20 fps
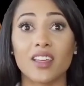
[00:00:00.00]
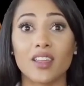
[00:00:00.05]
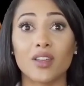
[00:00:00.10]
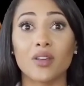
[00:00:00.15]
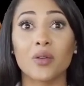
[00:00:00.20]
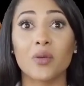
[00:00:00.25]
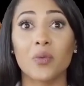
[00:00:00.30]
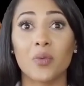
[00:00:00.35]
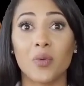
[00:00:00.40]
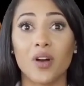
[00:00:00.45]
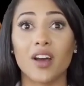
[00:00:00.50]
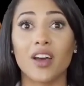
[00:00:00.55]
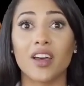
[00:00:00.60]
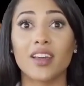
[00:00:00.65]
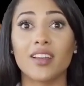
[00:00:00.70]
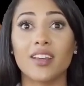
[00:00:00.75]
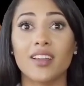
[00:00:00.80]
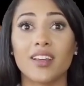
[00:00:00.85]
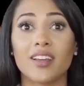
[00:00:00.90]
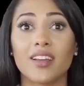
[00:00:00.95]
Apply the
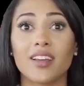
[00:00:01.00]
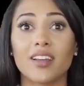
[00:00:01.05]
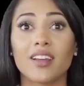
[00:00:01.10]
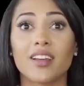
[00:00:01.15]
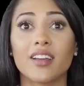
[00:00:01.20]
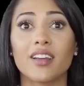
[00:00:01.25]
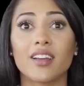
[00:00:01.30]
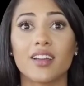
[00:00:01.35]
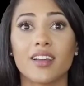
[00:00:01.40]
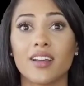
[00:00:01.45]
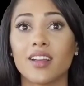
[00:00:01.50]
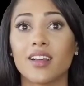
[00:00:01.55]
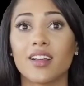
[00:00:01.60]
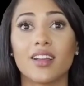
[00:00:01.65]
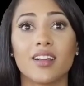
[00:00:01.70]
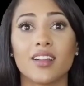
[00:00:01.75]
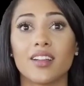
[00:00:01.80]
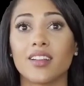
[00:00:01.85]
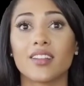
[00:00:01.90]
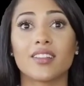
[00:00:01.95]
paste onto your
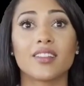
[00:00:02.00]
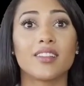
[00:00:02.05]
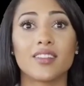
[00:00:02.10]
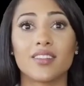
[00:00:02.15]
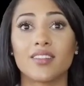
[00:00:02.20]
dark nipples